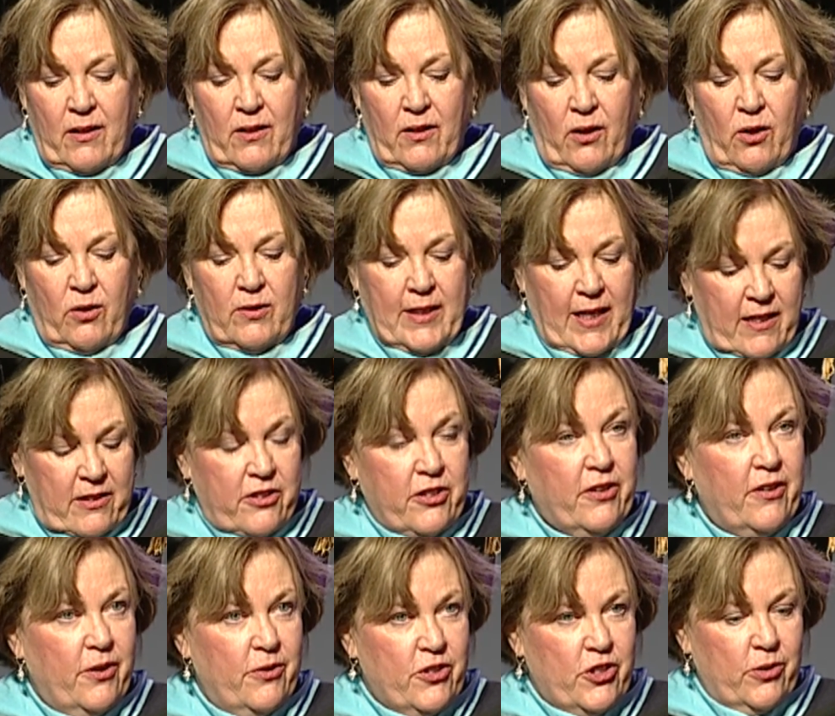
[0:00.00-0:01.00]
hold on to
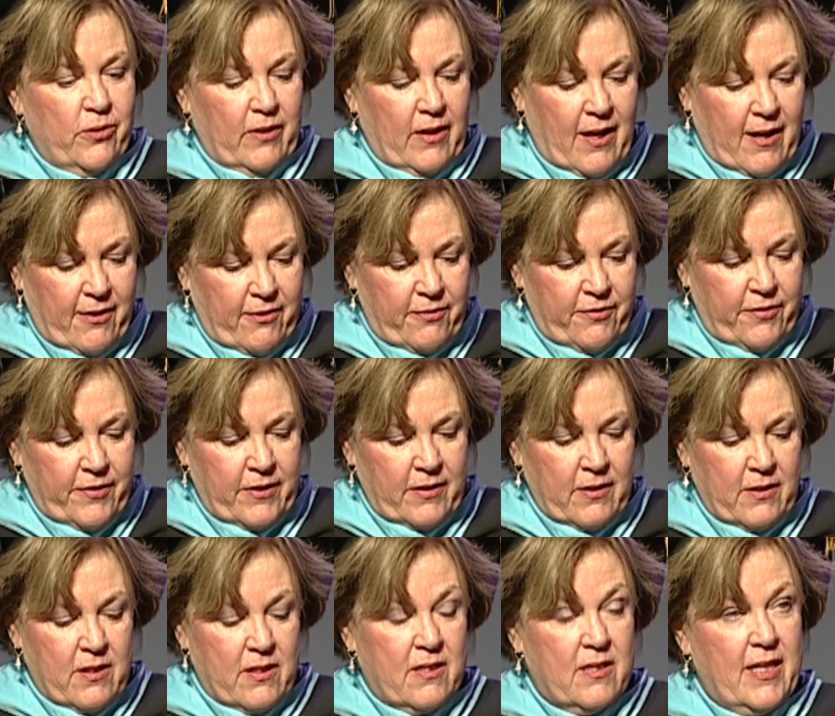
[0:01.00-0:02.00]
those you love,
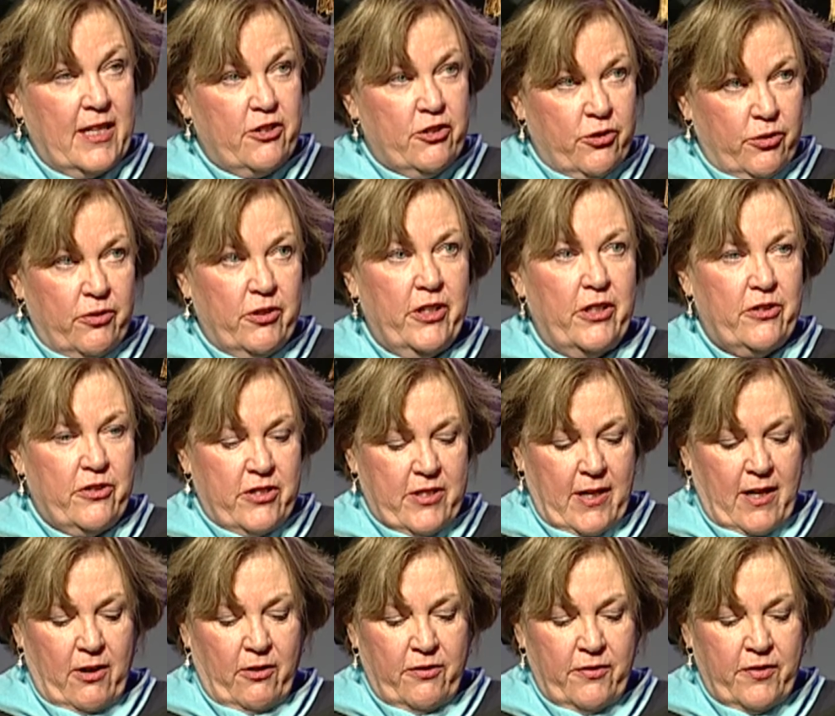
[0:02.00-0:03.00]
stay true to
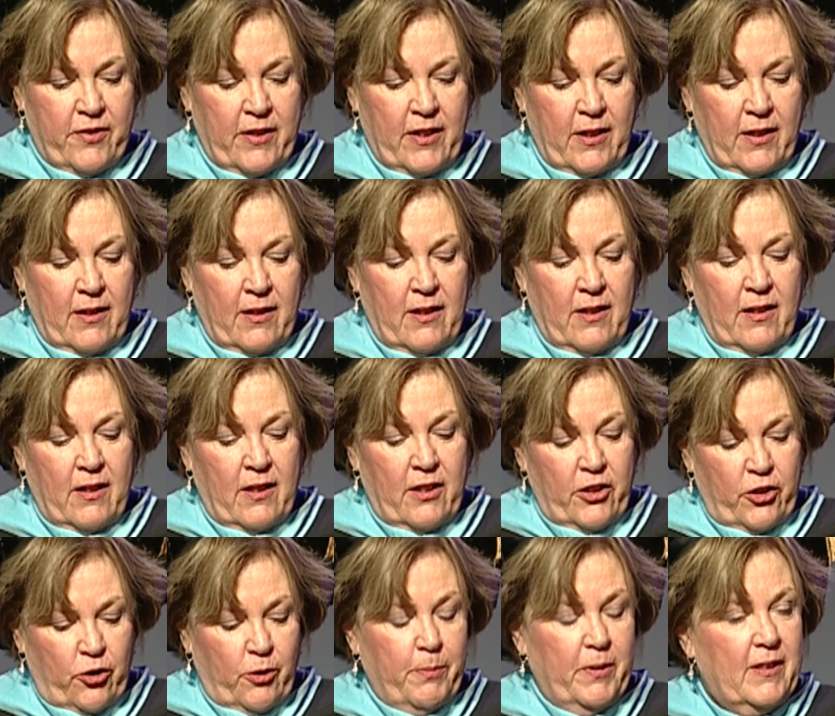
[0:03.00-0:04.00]
yourself,
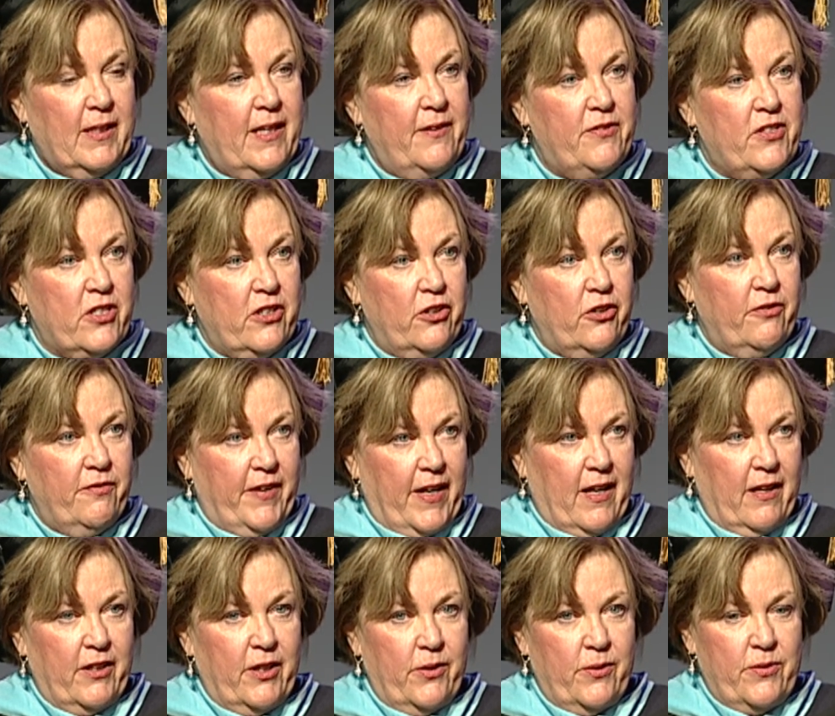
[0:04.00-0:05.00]
your beliefs and your
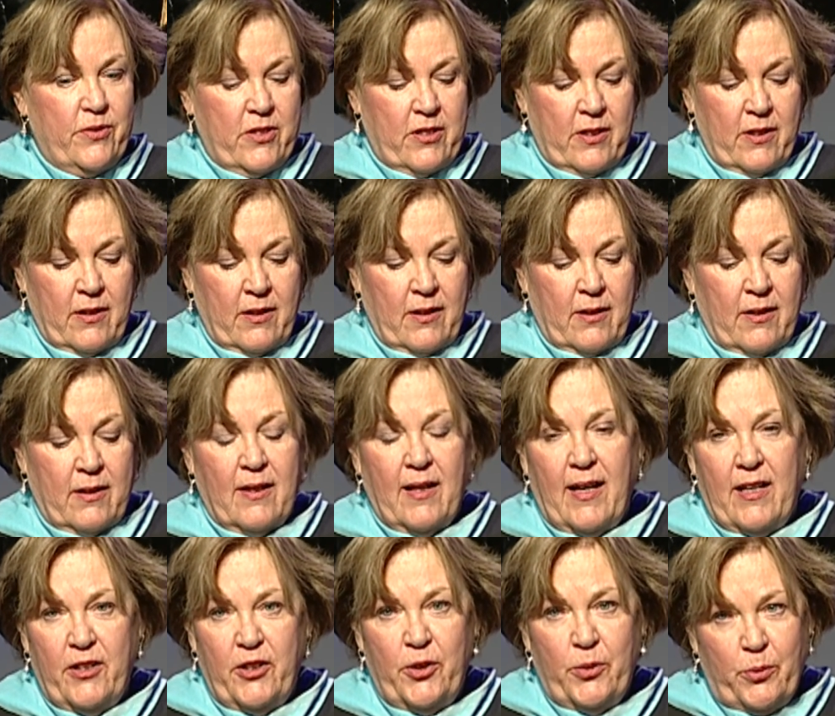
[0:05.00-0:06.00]
values,
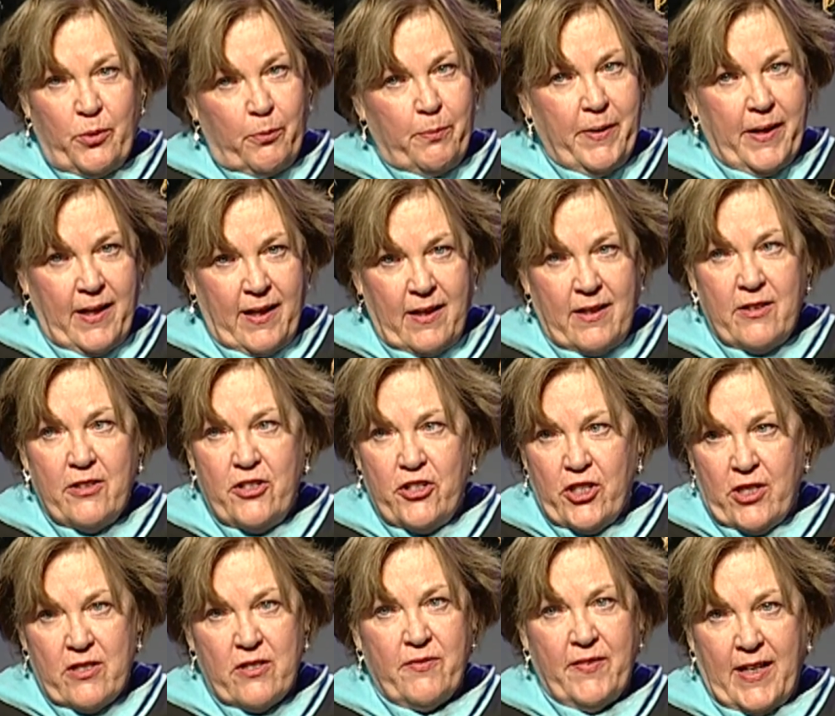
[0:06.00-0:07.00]
and you will be
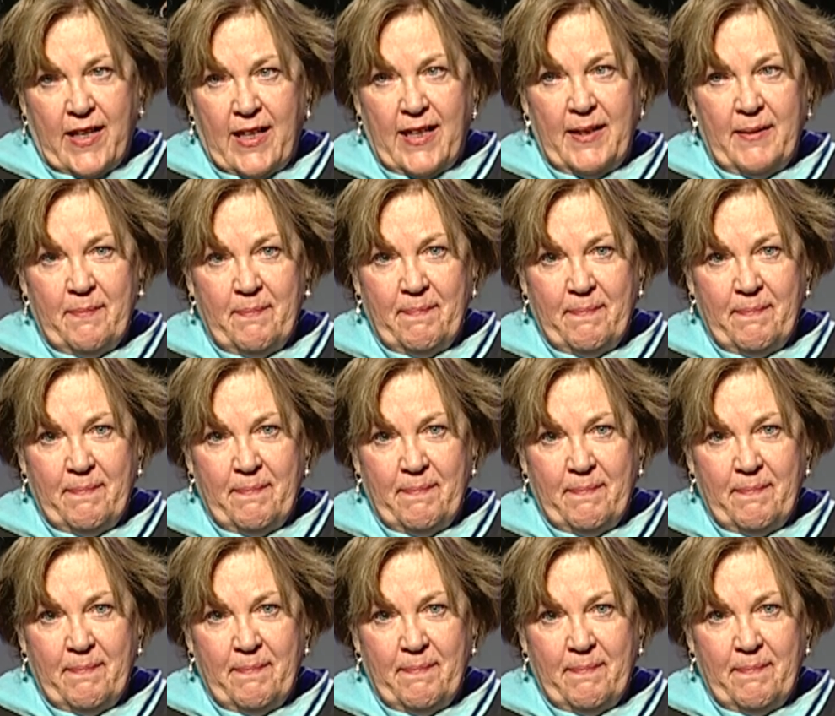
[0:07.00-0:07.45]
just fine.